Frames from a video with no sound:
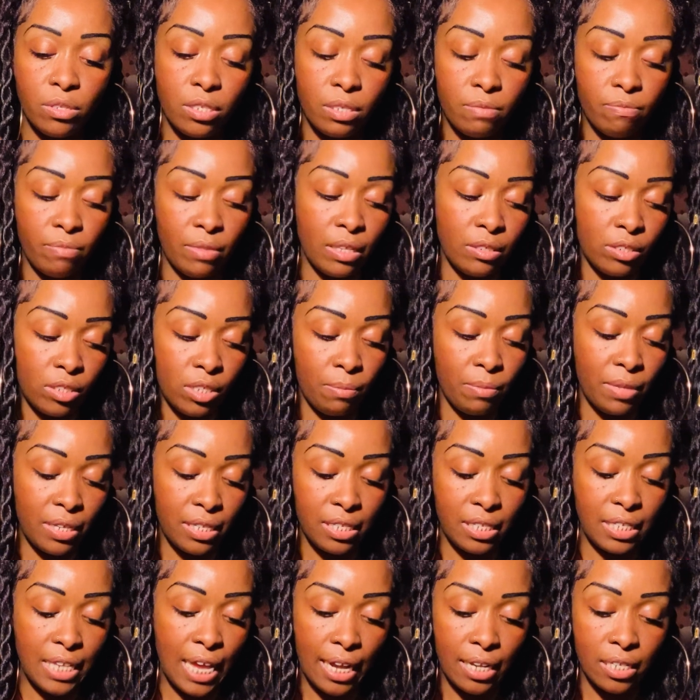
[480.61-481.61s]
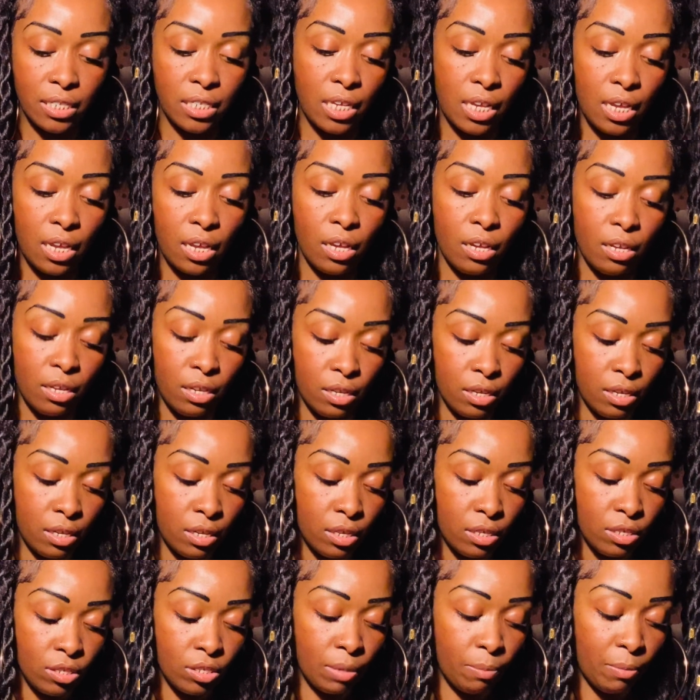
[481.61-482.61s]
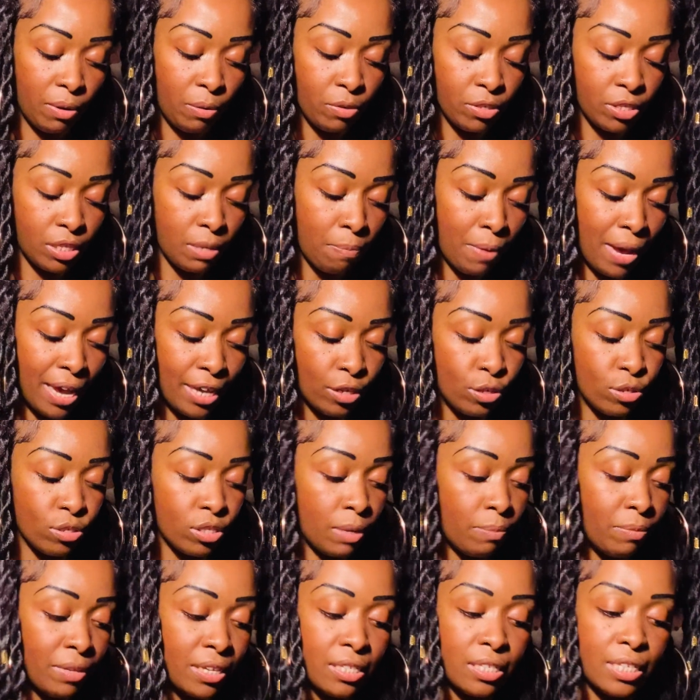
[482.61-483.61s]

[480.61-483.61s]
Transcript: something, something sexy. Somebody wants to buy you something